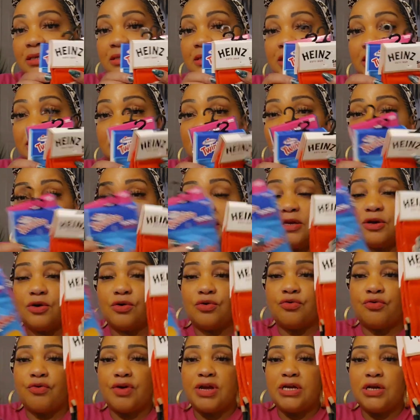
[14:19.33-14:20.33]
These make
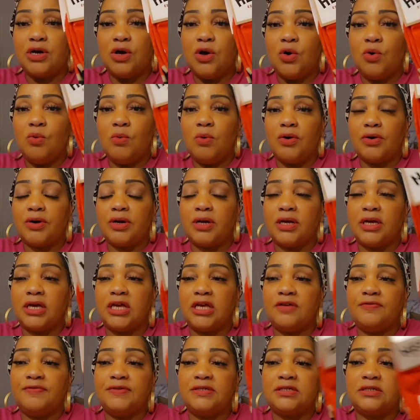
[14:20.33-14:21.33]
great co-worker
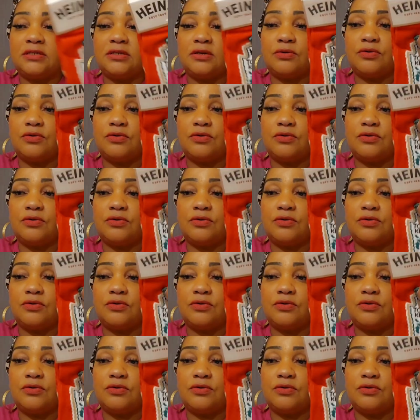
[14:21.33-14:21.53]
gifts,